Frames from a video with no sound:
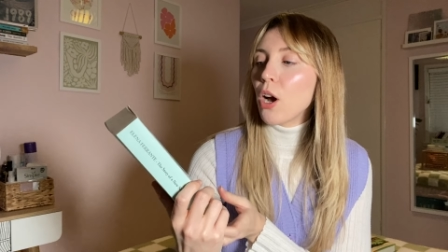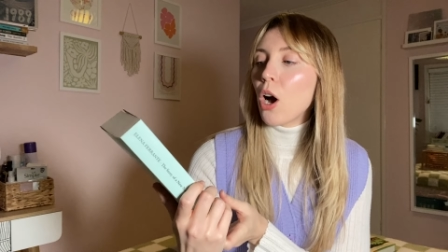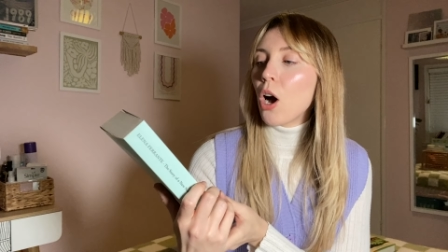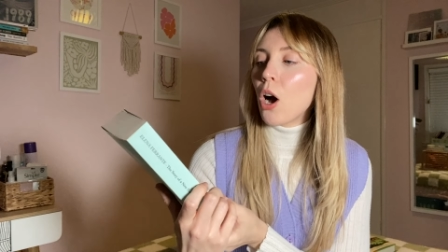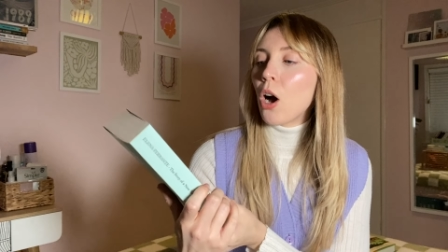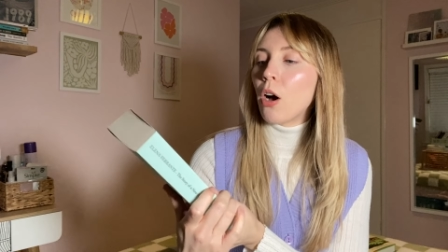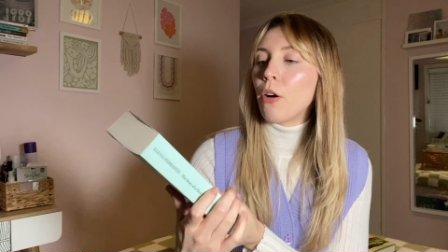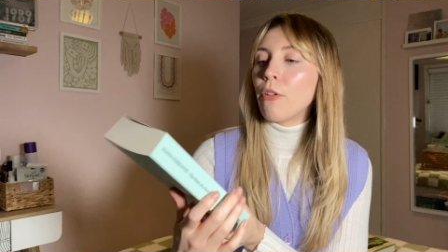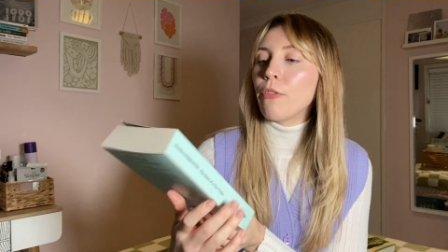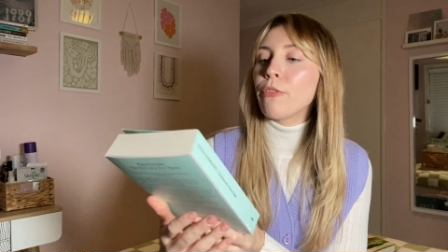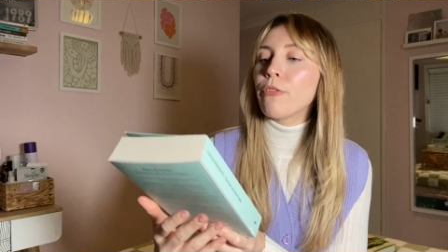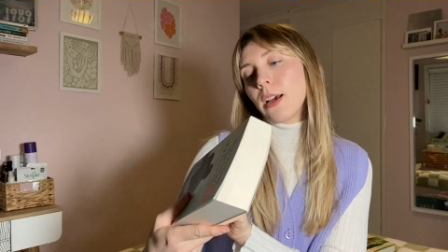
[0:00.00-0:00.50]

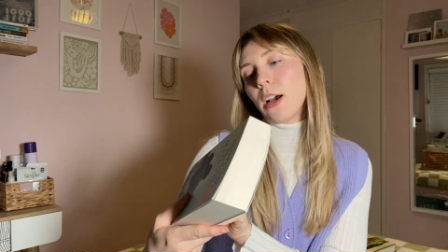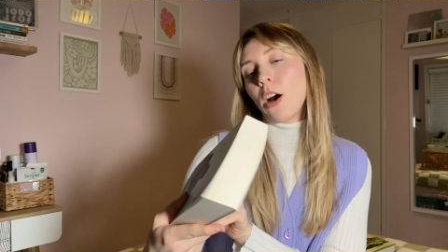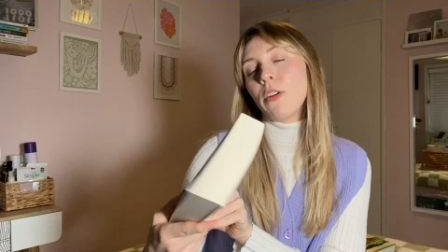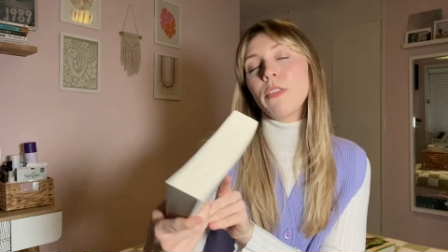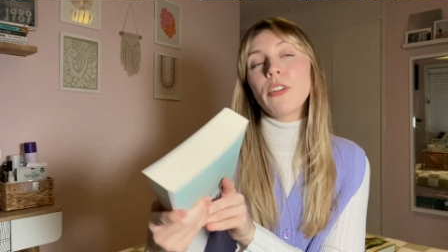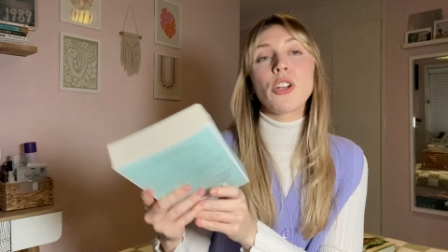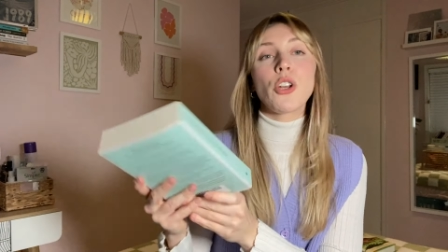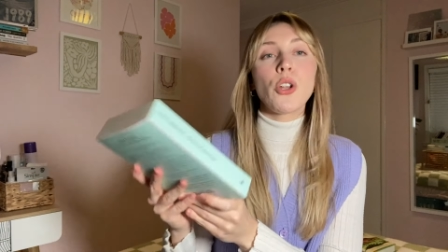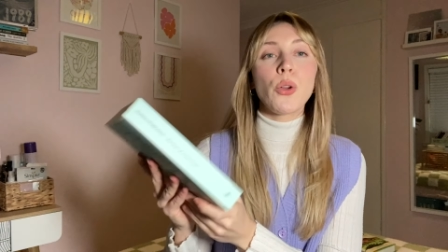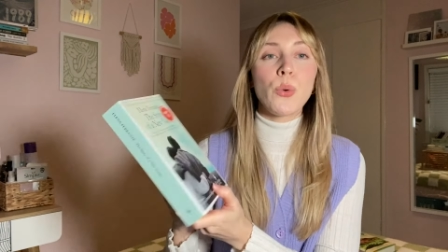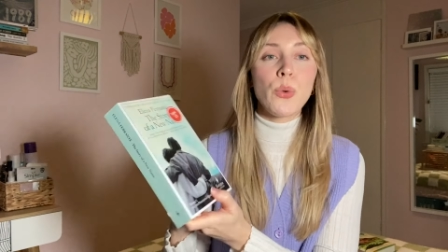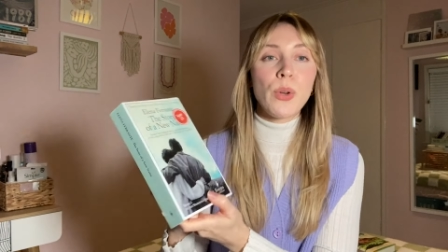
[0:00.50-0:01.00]
of, of
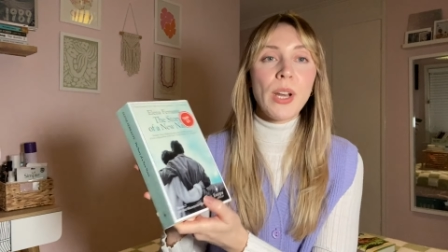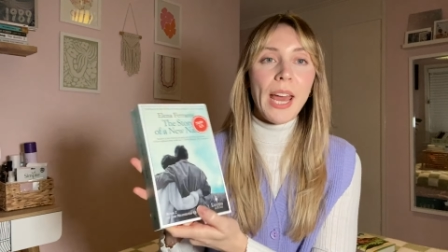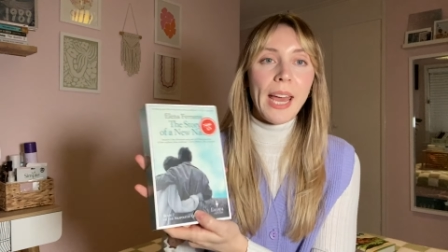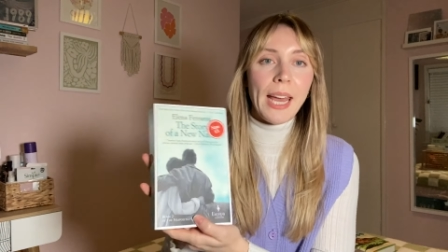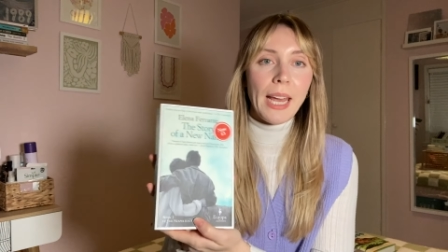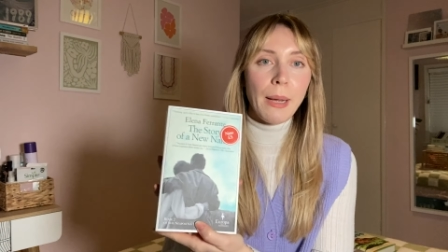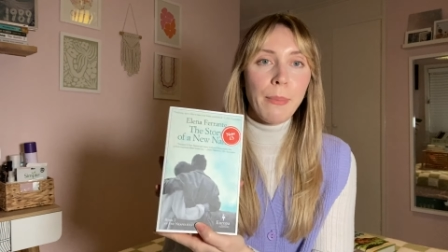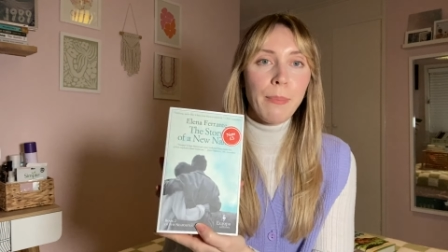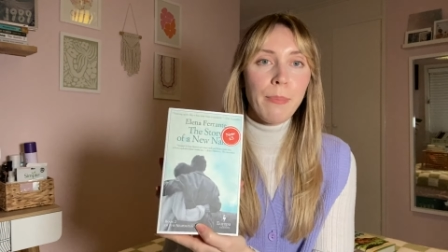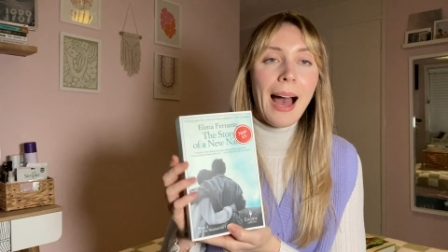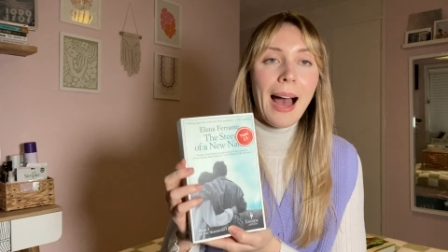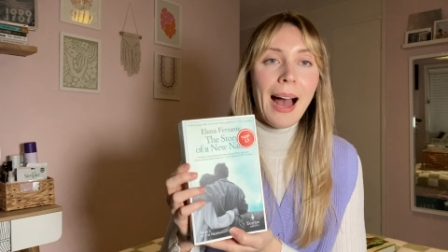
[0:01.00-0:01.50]
a New
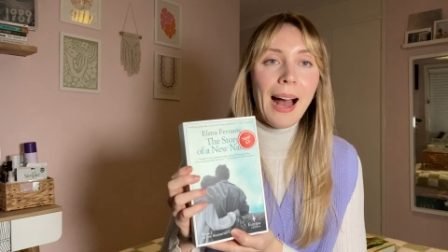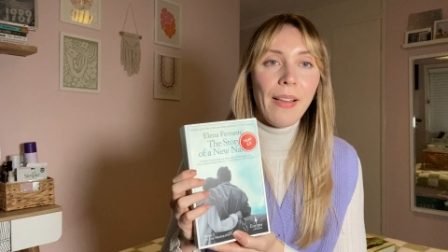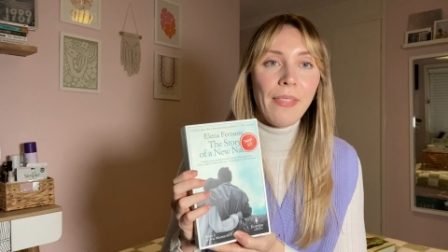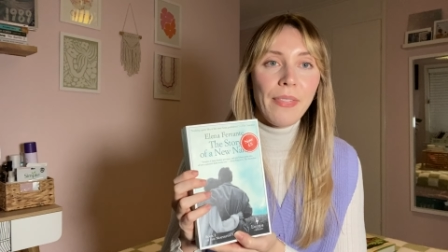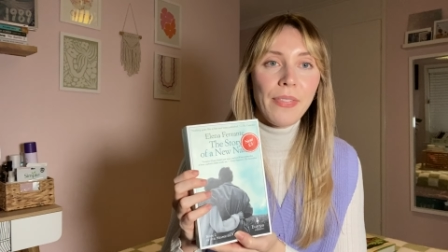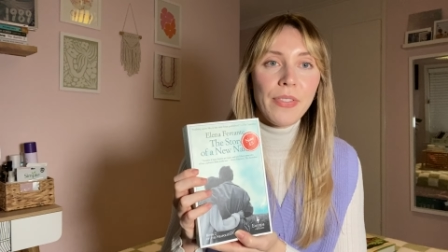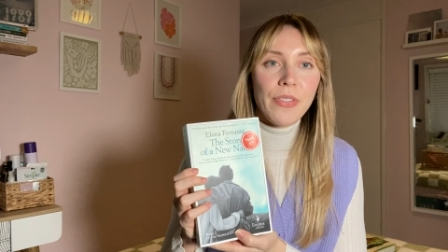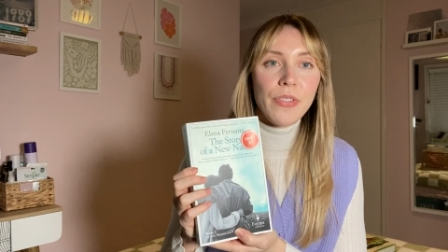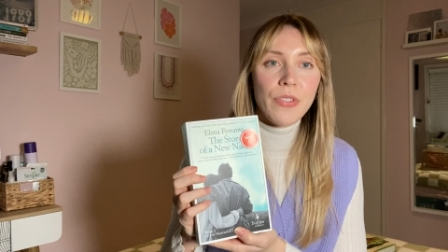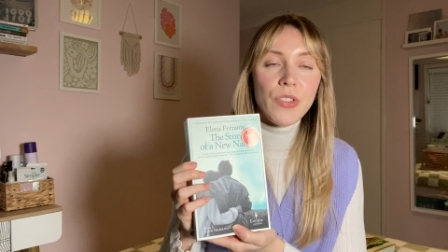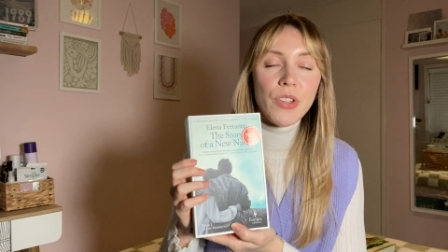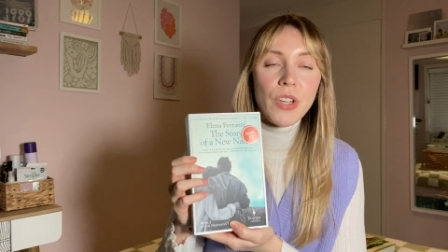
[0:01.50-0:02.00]
Name,
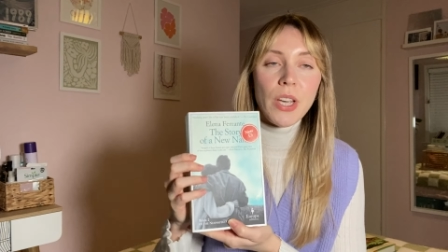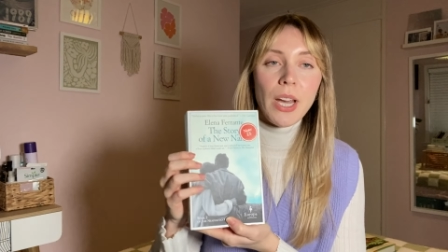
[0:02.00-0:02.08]
and